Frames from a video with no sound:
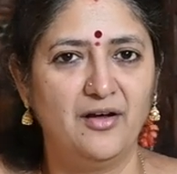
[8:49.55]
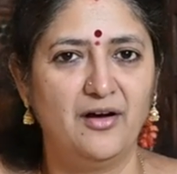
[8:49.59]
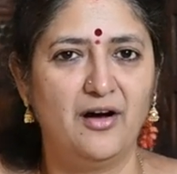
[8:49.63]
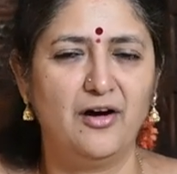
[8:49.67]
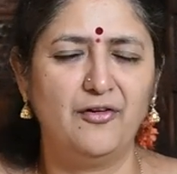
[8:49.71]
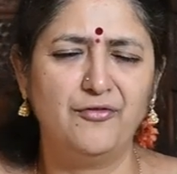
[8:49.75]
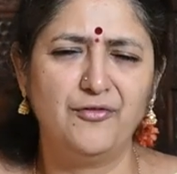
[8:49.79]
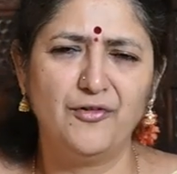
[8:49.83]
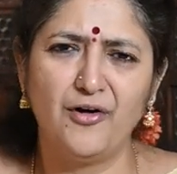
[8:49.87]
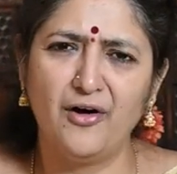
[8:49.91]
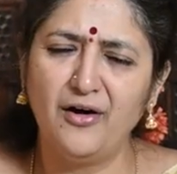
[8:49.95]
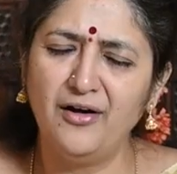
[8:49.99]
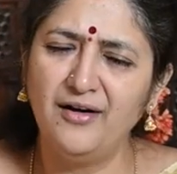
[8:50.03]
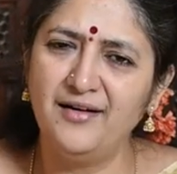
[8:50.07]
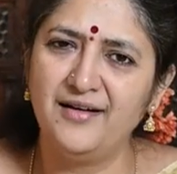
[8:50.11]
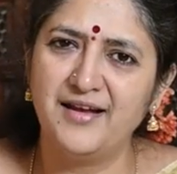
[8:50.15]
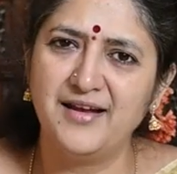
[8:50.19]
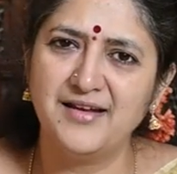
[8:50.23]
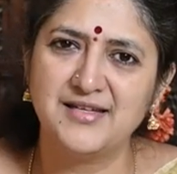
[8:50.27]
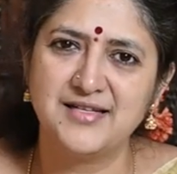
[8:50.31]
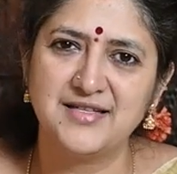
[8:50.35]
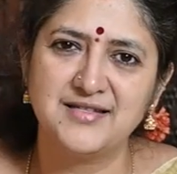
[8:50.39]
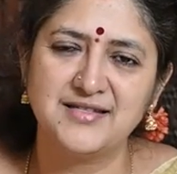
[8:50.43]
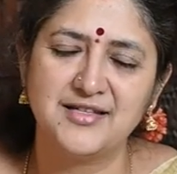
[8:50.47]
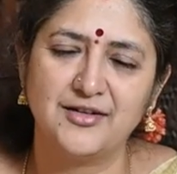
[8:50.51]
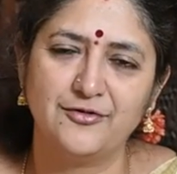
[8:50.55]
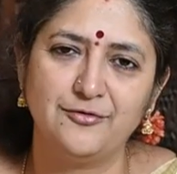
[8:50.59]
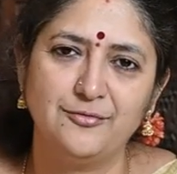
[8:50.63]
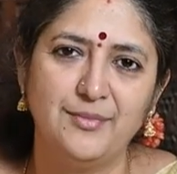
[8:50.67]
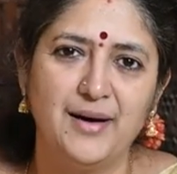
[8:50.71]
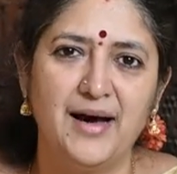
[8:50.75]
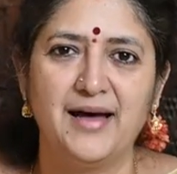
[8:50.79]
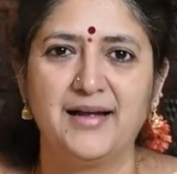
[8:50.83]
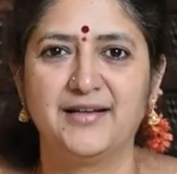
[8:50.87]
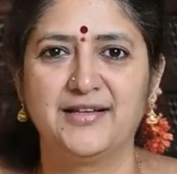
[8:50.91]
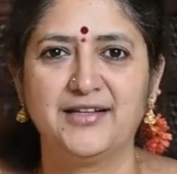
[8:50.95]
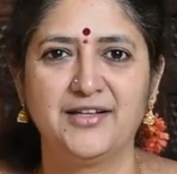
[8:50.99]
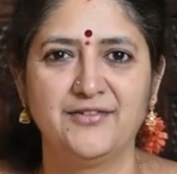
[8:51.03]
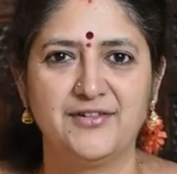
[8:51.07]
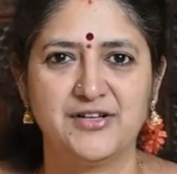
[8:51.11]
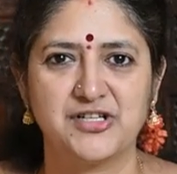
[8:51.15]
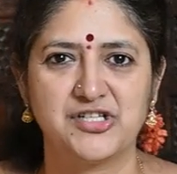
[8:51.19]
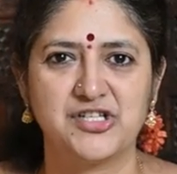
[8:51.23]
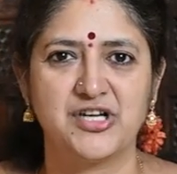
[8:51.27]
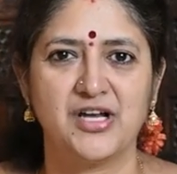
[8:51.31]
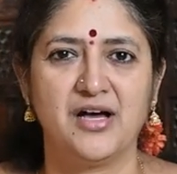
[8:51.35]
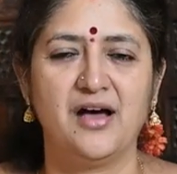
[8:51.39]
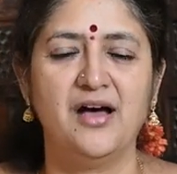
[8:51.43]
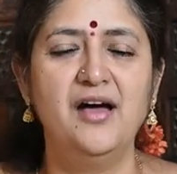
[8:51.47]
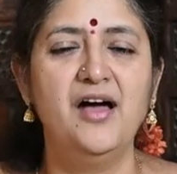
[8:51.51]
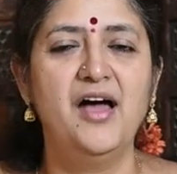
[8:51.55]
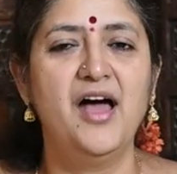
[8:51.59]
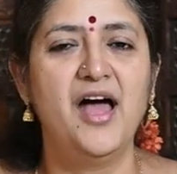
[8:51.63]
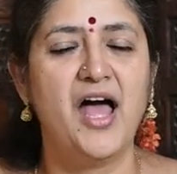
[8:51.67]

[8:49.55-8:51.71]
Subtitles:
of all regions of Bharatavarsha